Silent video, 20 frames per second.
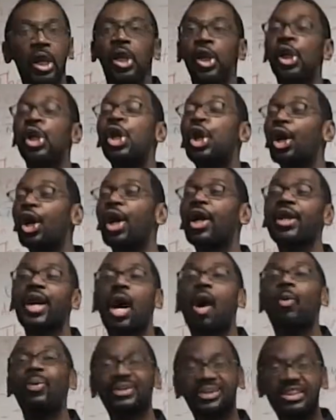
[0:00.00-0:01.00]
learn
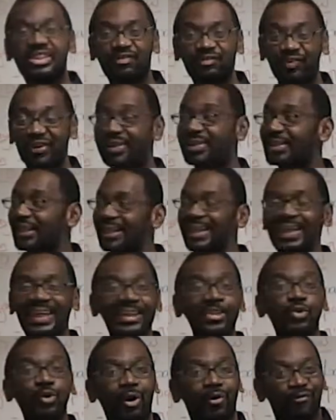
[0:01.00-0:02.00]
how it's fit
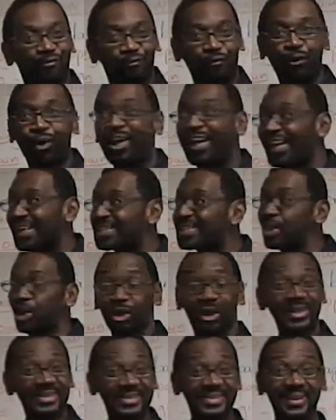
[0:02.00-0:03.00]
into a phrase
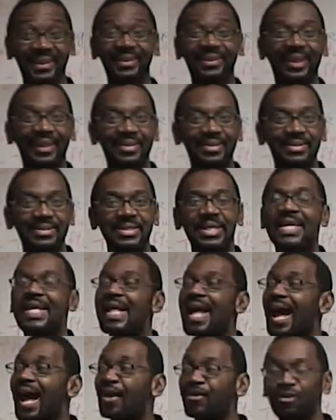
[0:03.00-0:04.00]
or a sentence,
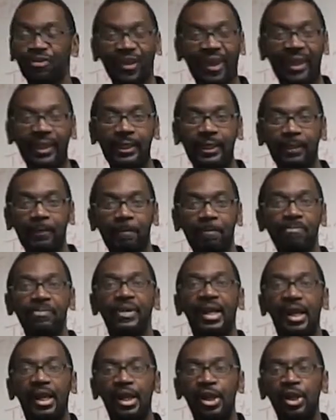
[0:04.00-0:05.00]
and then
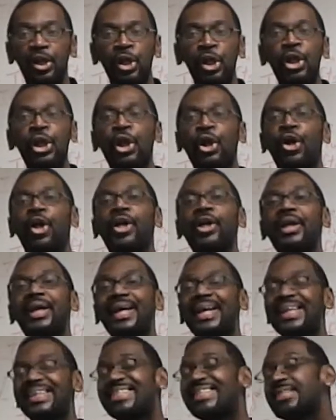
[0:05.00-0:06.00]

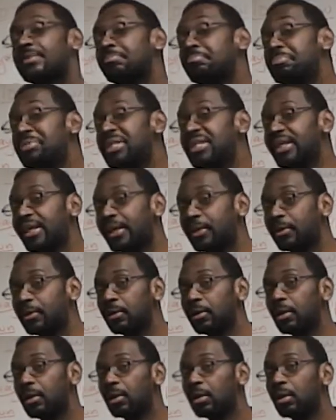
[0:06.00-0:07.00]
learn its meaning.
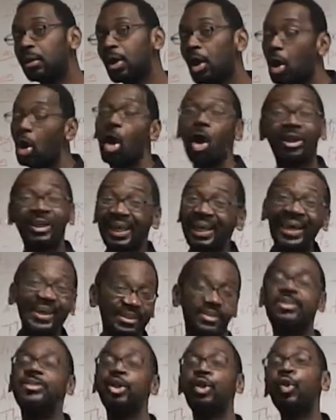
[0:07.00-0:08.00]

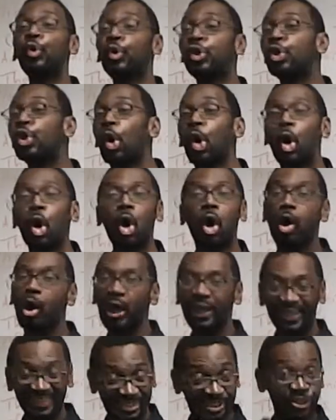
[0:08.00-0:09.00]
Unless you
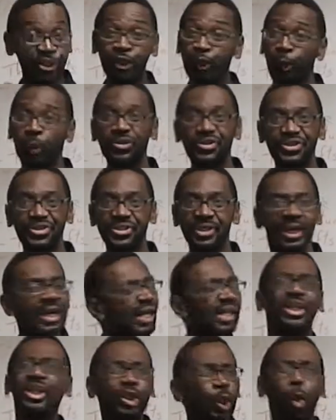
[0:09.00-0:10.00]
know its use,
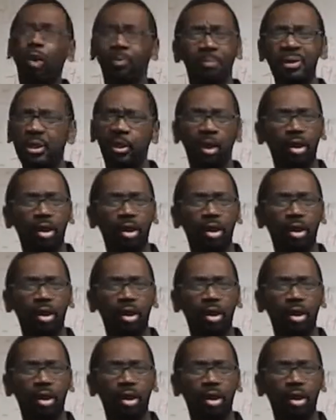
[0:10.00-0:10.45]
don't be